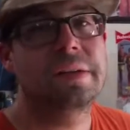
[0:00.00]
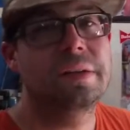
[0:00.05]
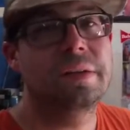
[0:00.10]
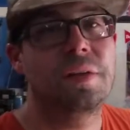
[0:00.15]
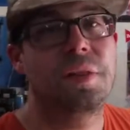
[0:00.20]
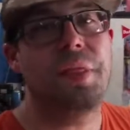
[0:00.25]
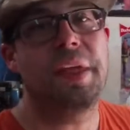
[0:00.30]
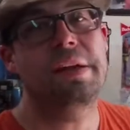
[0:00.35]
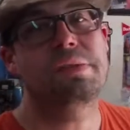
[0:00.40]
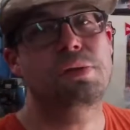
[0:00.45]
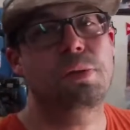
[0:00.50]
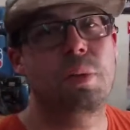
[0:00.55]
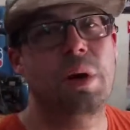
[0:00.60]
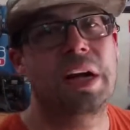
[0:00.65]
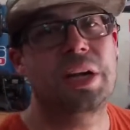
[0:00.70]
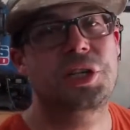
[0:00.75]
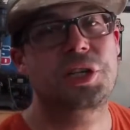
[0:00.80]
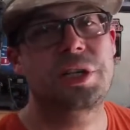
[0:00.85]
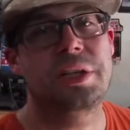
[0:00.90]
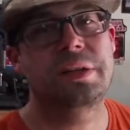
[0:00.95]
thanks for
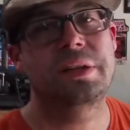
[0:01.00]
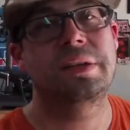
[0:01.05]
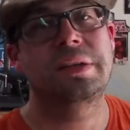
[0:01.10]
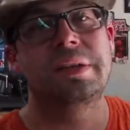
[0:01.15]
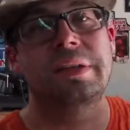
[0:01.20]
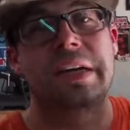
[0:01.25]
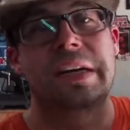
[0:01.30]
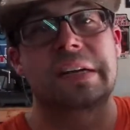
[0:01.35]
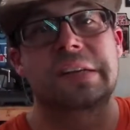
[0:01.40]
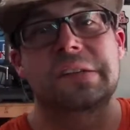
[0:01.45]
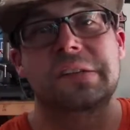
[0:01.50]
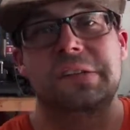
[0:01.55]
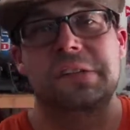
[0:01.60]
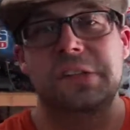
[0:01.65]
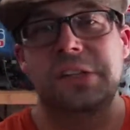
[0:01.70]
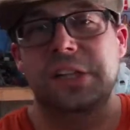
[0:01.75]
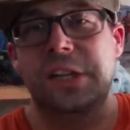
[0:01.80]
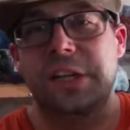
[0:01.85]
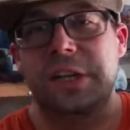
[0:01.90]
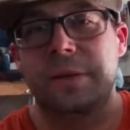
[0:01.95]
watching. I'll see you
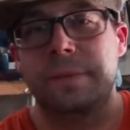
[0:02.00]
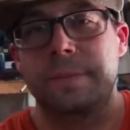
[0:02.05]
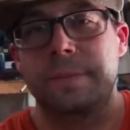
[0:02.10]
later.